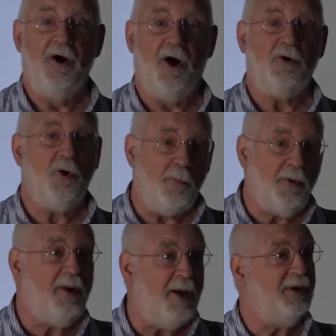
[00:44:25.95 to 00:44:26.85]
A
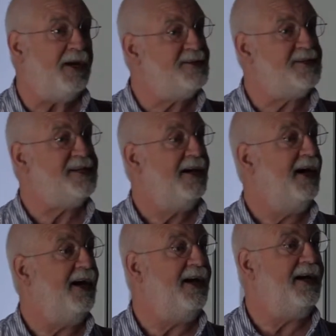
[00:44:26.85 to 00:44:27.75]
corporal up against
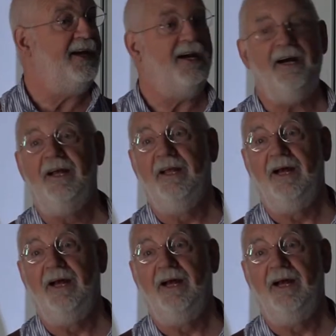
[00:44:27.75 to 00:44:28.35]
a